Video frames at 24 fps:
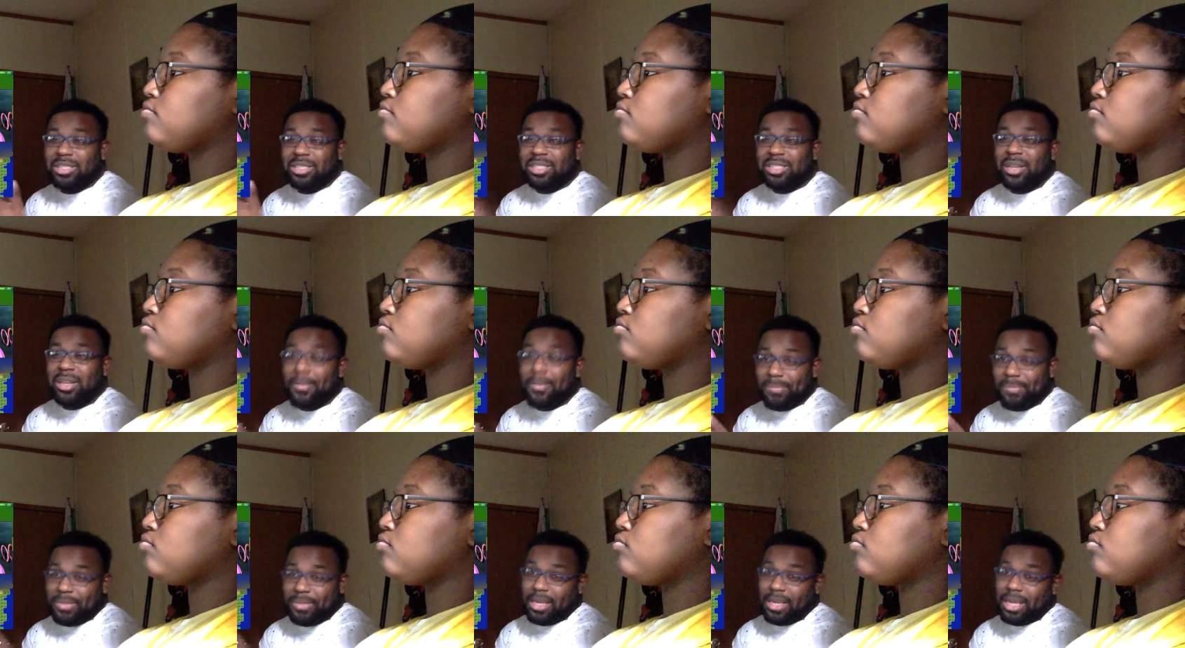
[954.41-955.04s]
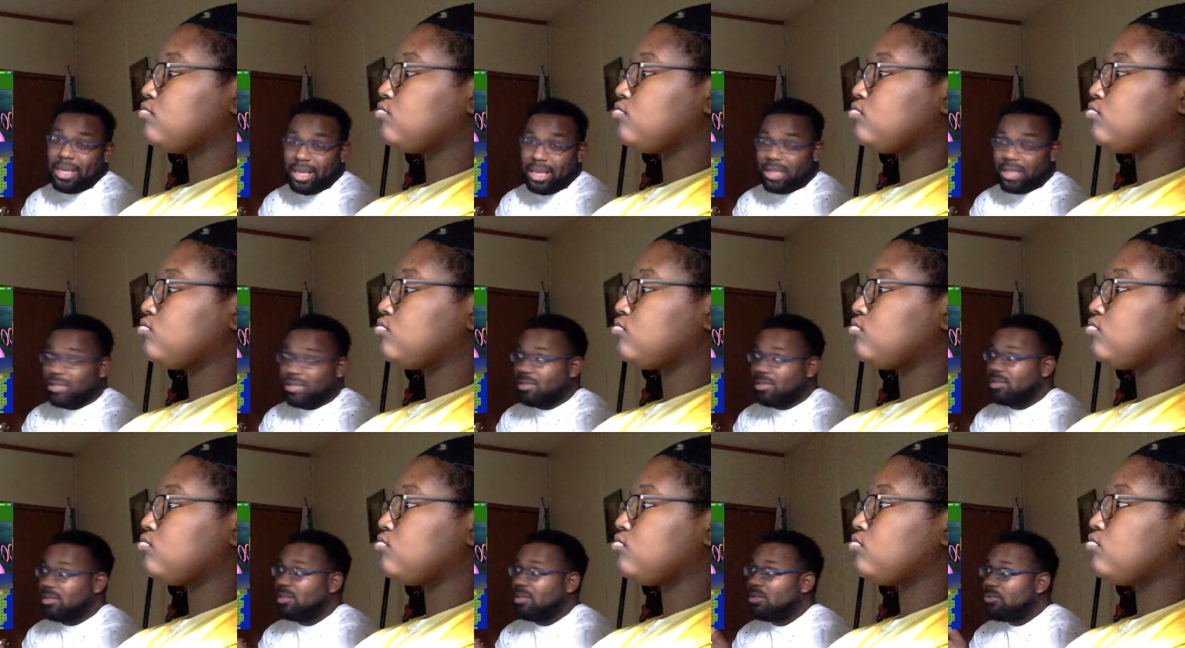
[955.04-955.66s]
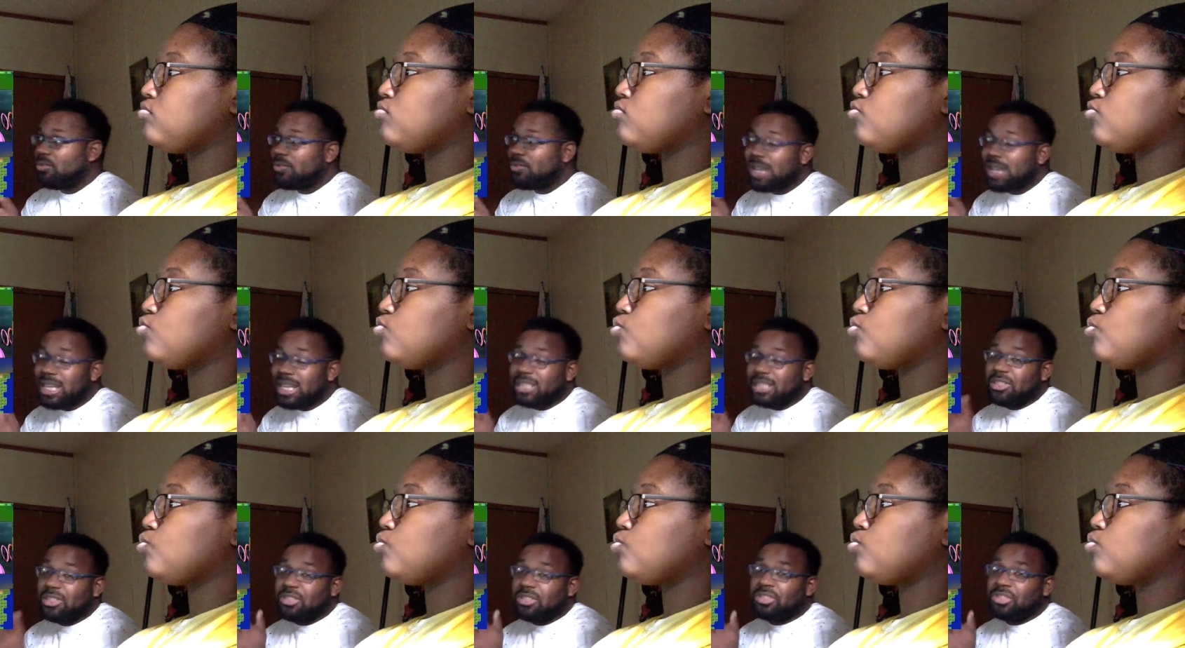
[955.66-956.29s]
Speaker 1: something font
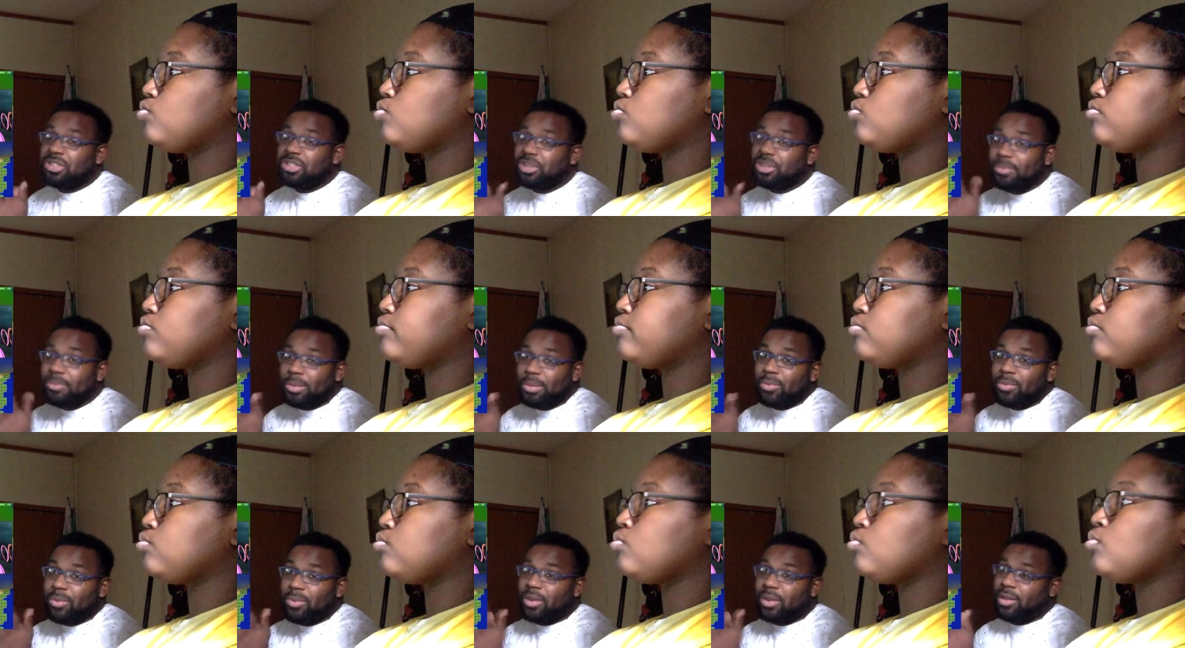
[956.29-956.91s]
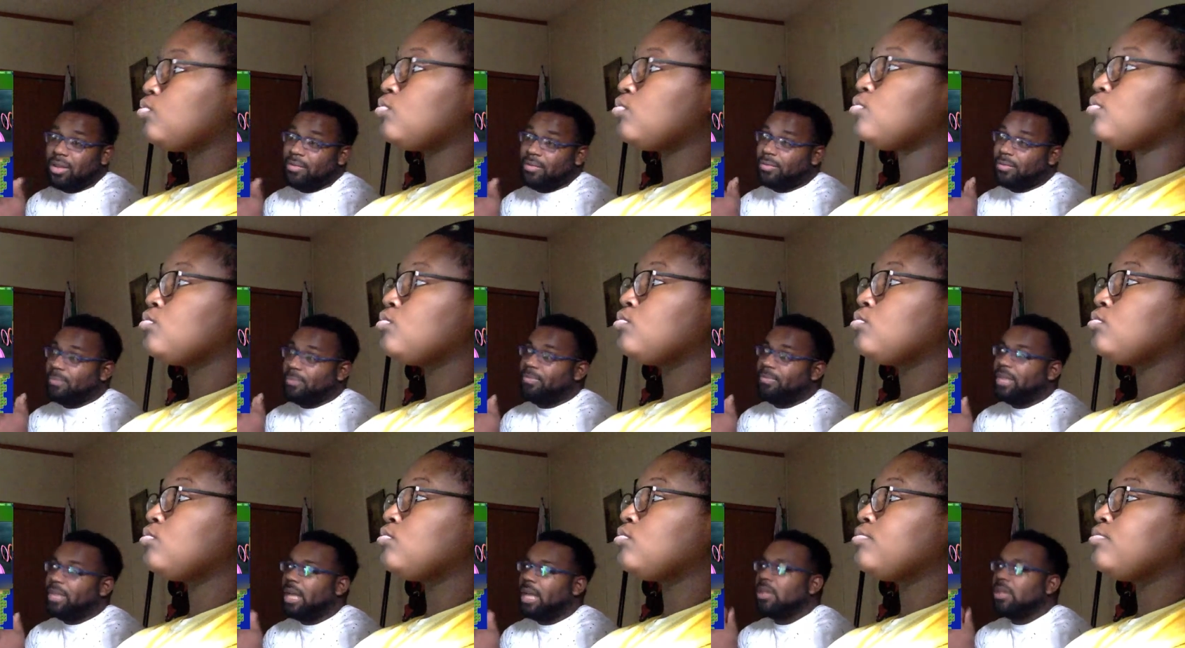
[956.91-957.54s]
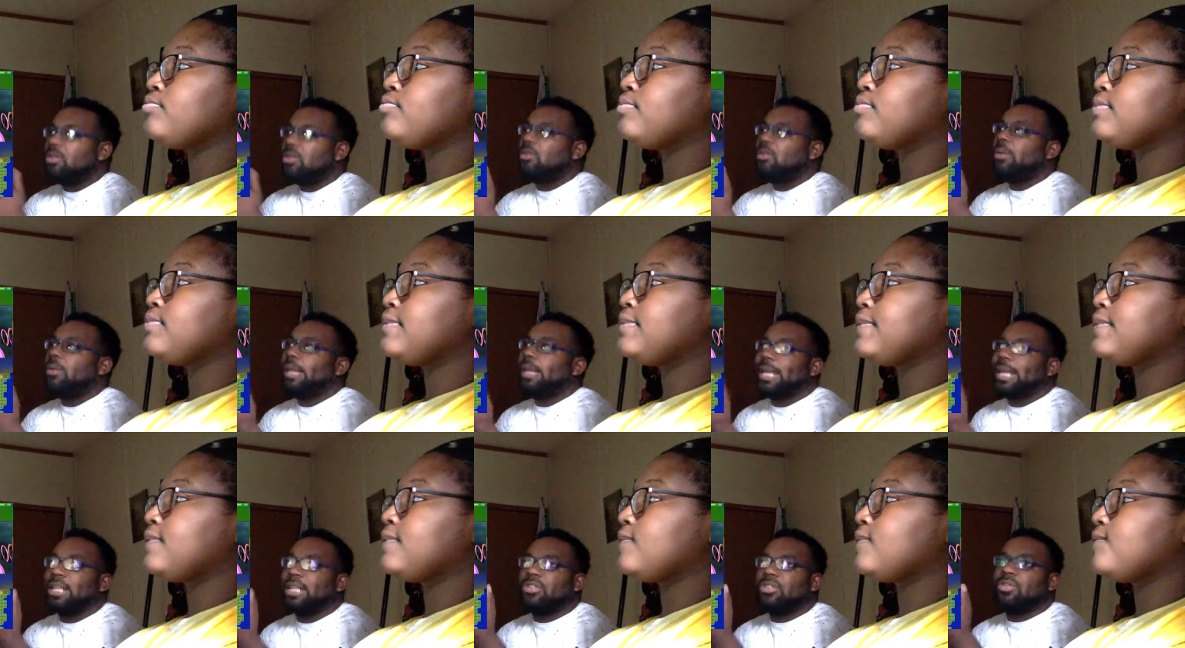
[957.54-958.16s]
should be one of them. Now you don't want to
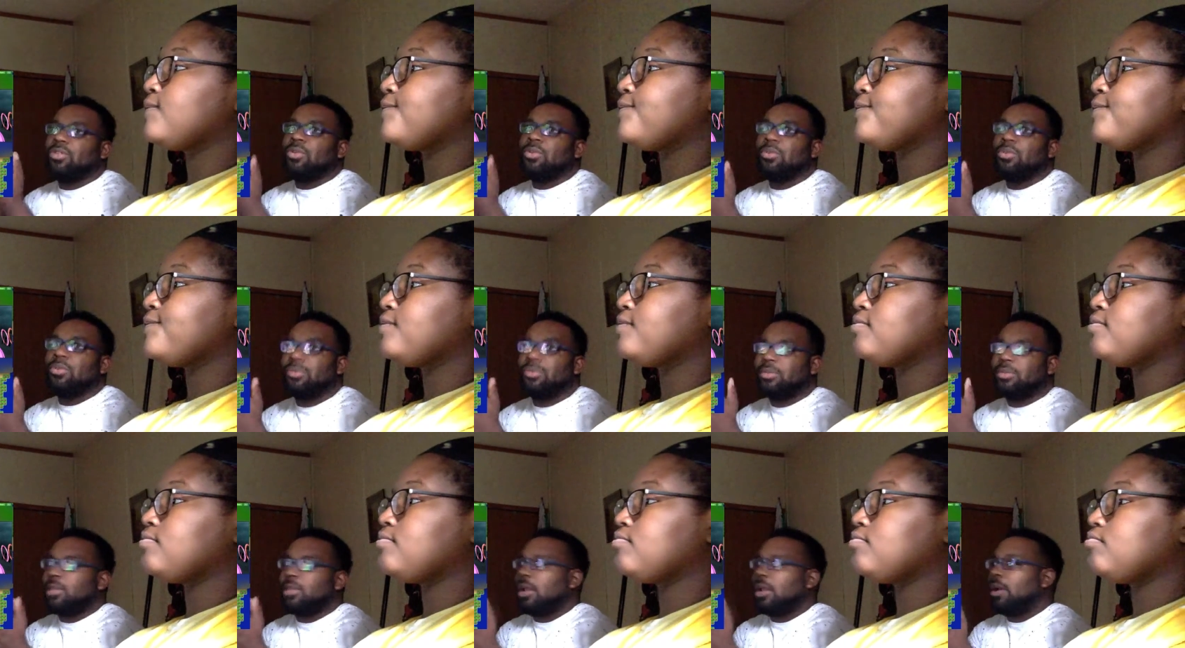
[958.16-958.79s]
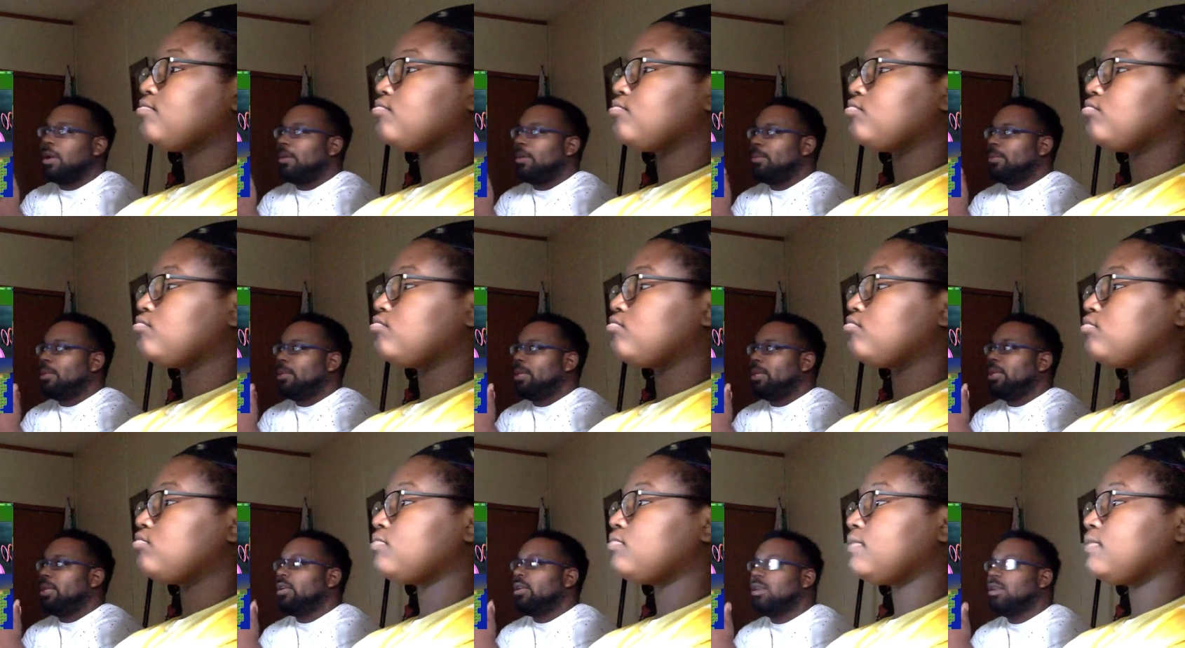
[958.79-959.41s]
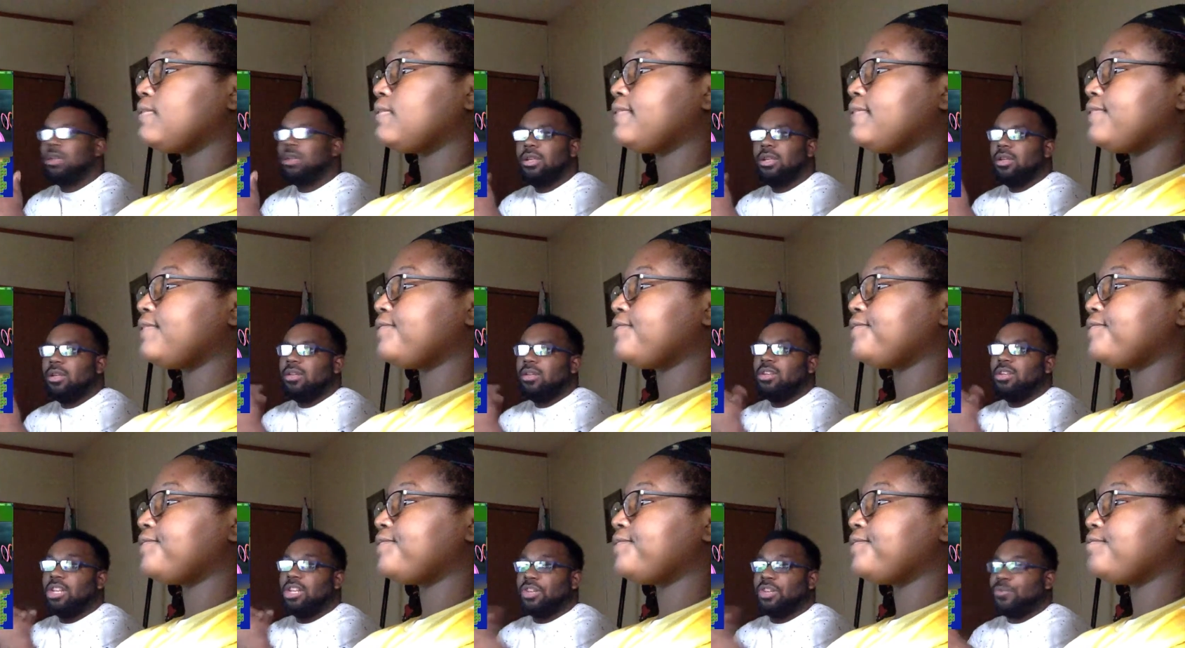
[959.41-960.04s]
get too terribly
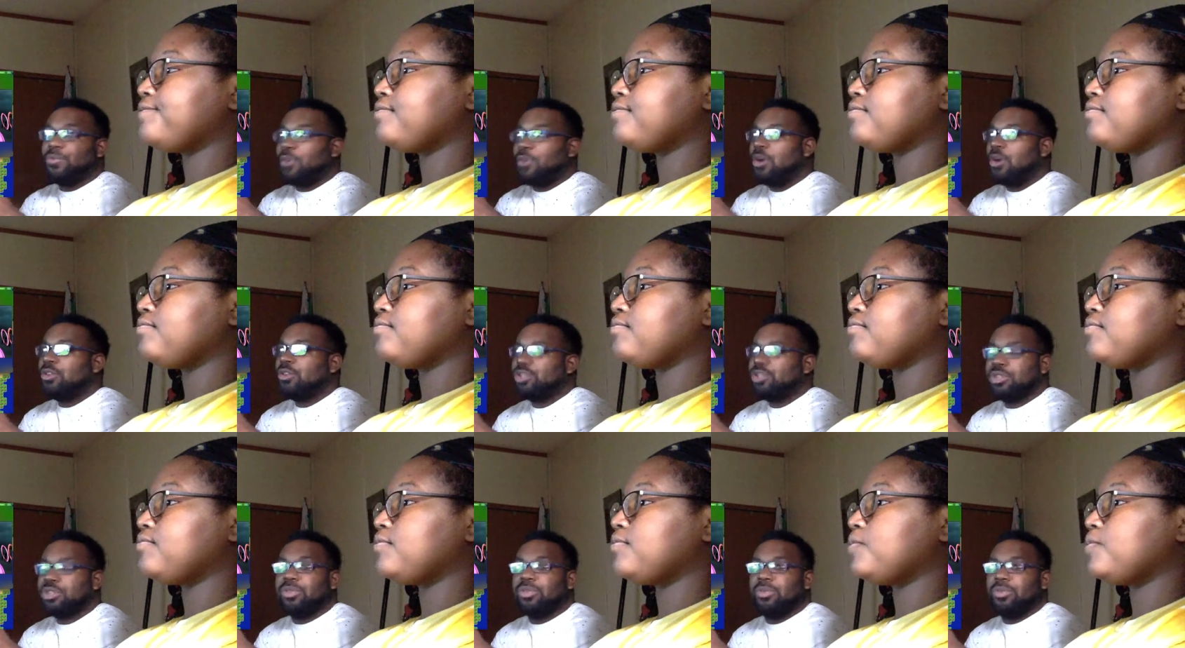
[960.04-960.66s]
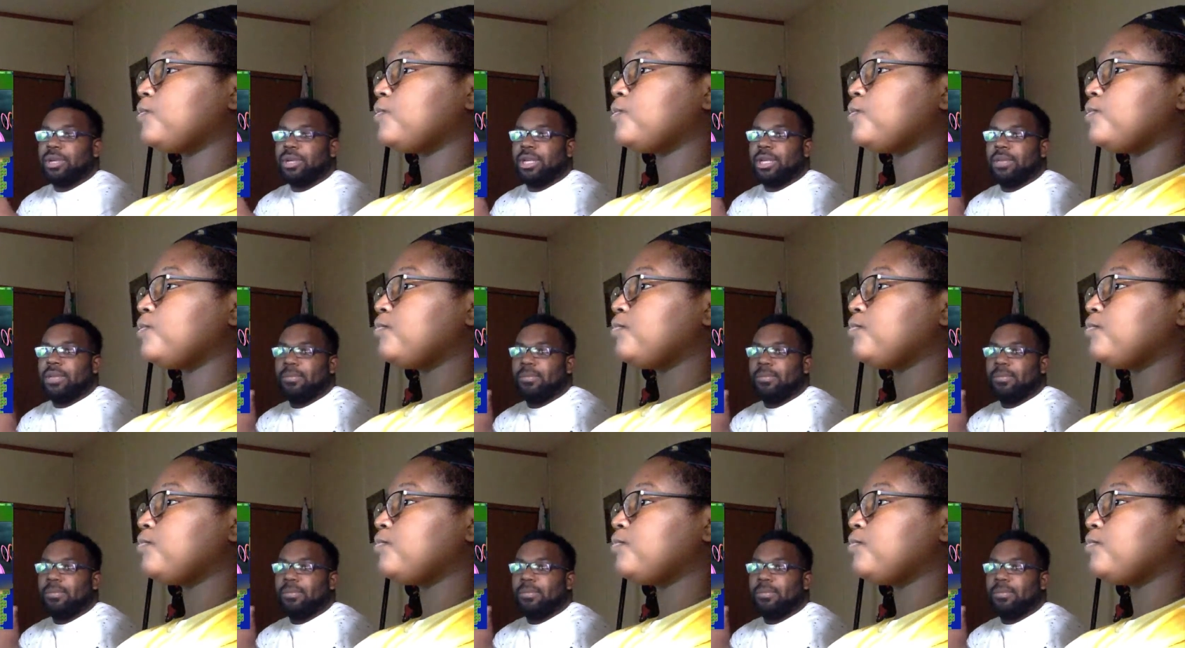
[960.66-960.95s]
dysfunctional with it,